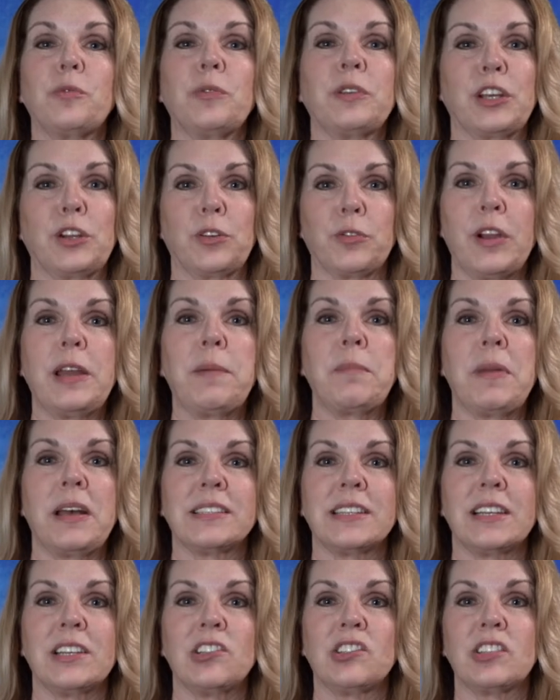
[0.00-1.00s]
with a great
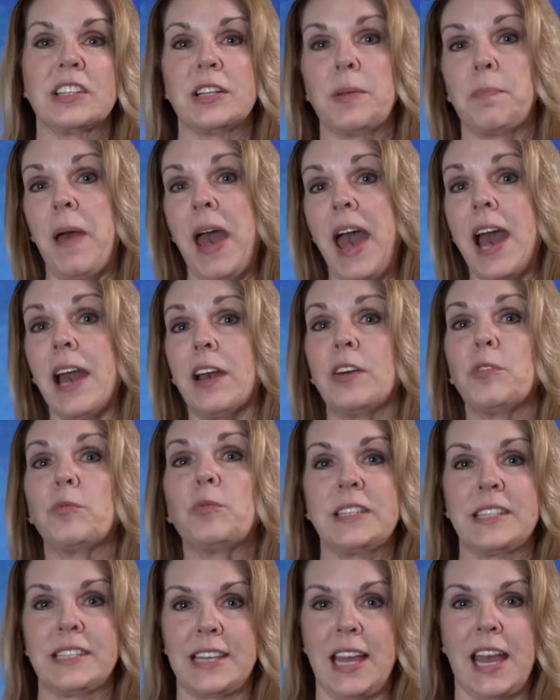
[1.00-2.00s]
message. The back
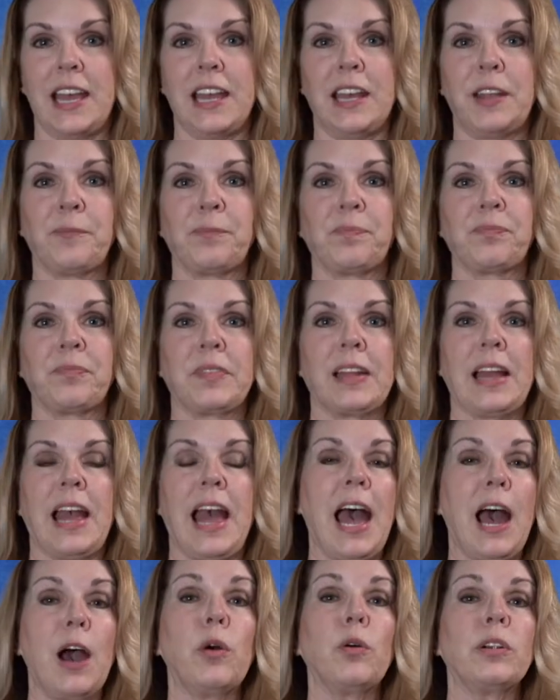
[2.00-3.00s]
will say,
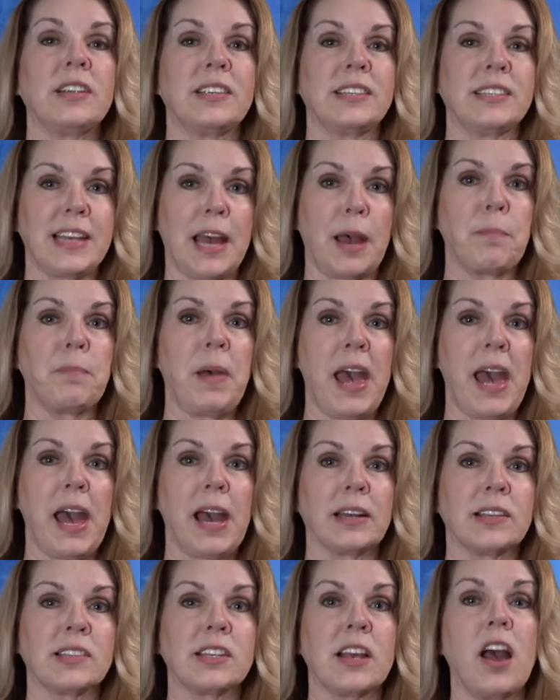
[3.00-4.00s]
Our
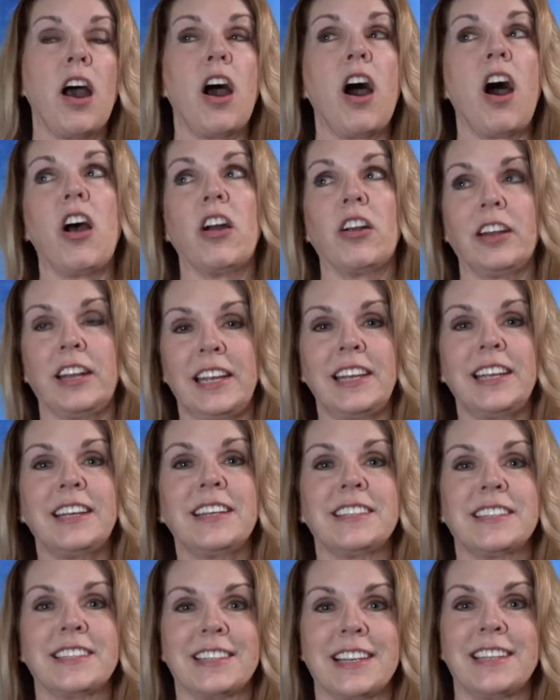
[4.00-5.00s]
setbacks are
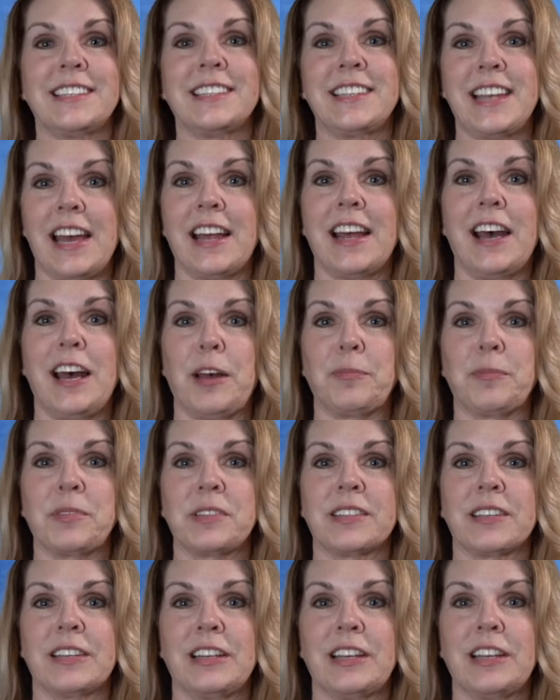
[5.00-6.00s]
His set
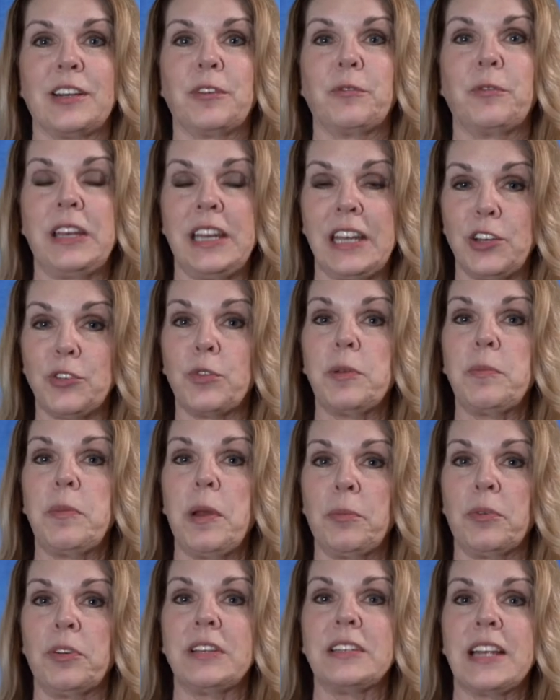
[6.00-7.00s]
ups. We need to
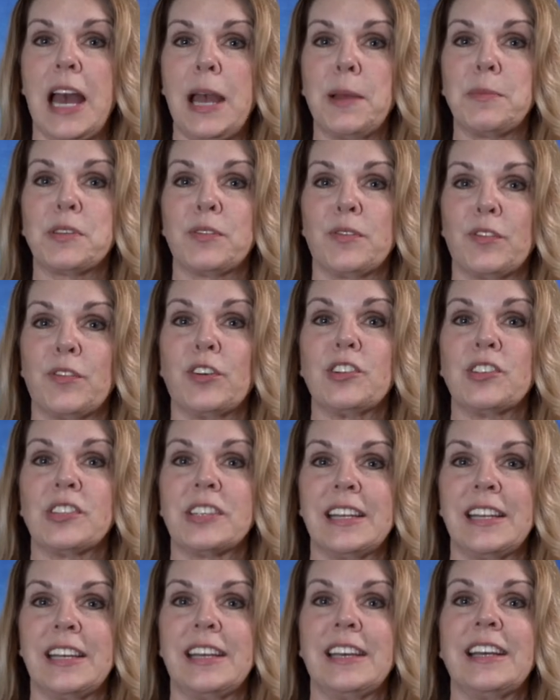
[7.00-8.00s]
remember in times of
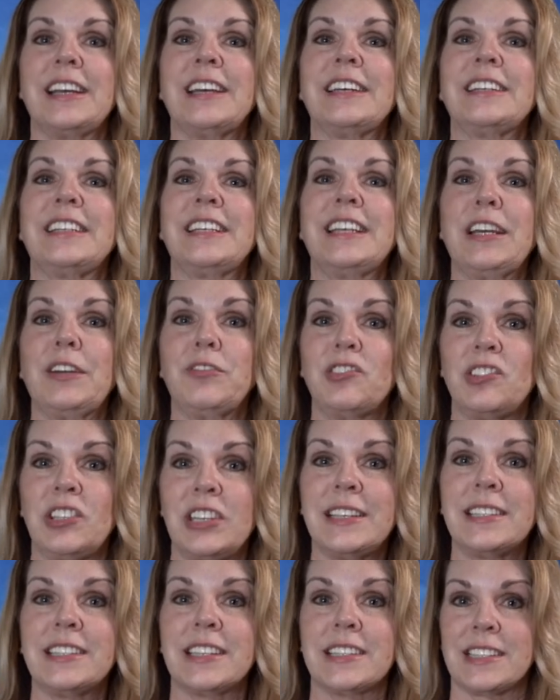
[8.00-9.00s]
adversity to give
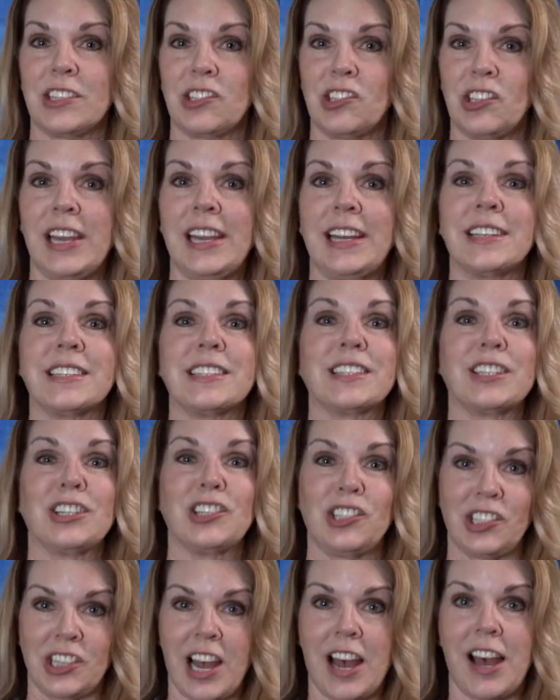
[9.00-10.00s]
Jesus a chance to
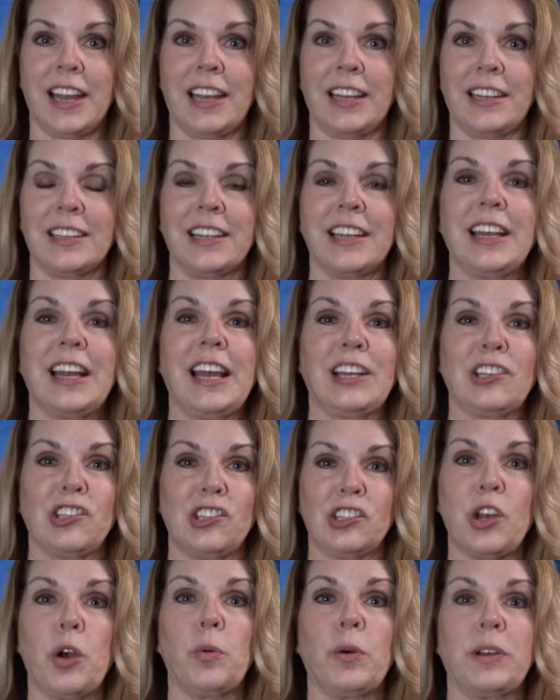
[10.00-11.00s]
shine and
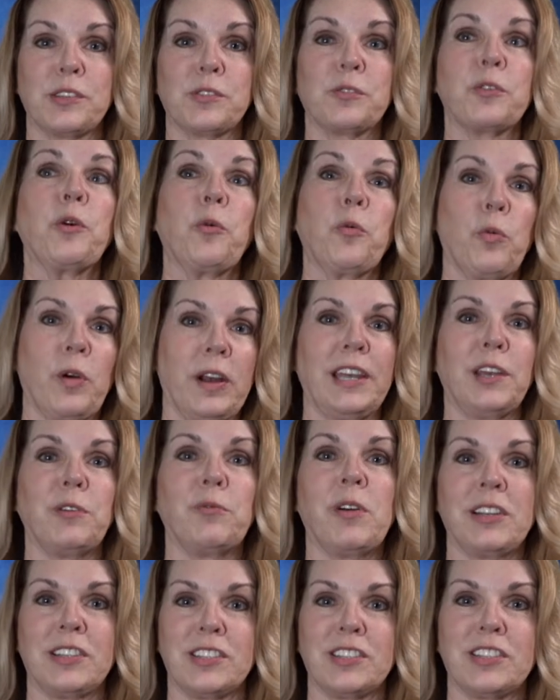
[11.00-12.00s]
show us what He
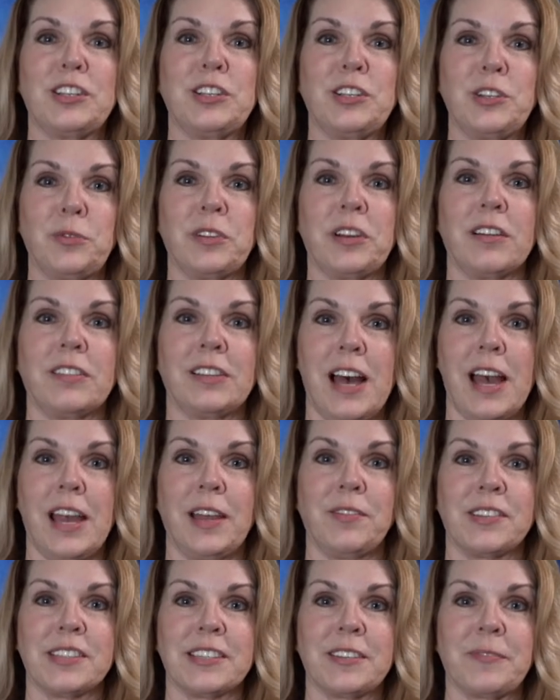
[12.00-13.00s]
wants to do in our
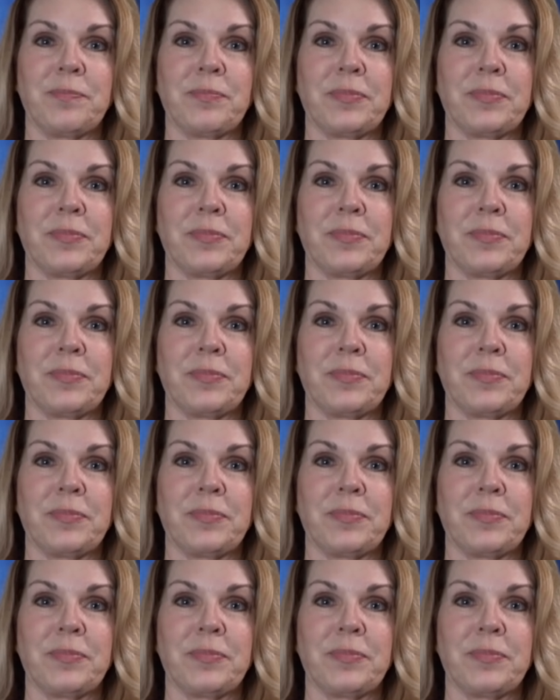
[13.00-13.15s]
lives.